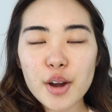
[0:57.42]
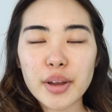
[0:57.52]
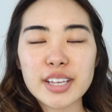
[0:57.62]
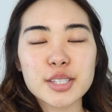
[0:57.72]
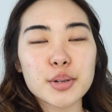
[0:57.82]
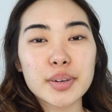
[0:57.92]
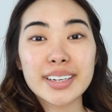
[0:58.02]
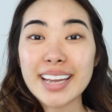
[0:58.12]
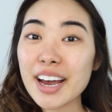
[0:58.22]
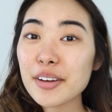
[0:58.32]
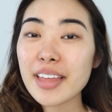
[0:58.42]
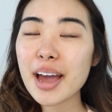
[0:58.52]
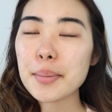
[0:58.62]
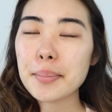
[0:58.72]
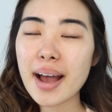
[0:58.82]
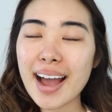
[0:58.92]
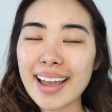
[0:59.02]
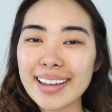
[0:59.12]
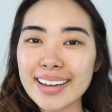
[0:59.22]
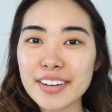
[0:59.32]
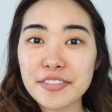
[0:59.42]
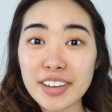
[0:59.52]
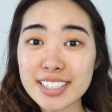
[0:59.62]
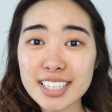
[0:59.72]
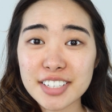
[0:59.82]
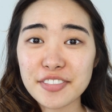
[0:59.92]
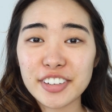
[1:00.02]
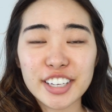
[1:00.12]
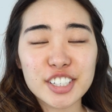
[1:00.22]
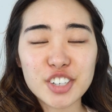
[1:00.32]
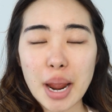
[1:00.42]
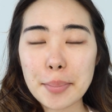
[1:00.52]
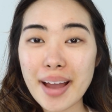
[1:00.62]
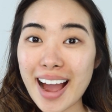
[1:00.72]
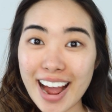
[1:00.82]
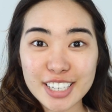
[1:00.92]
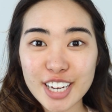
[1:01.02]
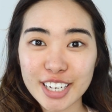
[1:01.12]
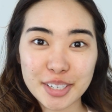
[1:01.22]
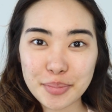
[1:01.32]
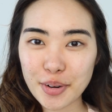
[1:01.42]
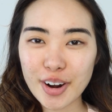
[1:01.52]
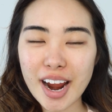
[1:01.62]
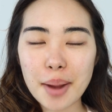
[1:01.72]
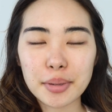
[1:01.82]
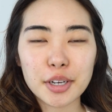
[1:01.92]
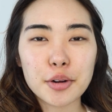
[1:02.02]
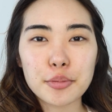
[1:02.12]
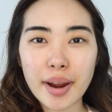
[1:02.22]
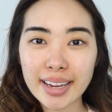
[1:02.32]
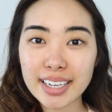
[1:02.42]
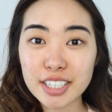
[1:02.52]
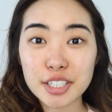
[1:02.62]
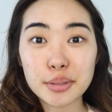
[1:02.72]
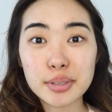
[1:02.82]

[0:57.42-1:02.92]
Okay, so now that my face doesn't feel like a dry patch anymore, I'm gonna go right into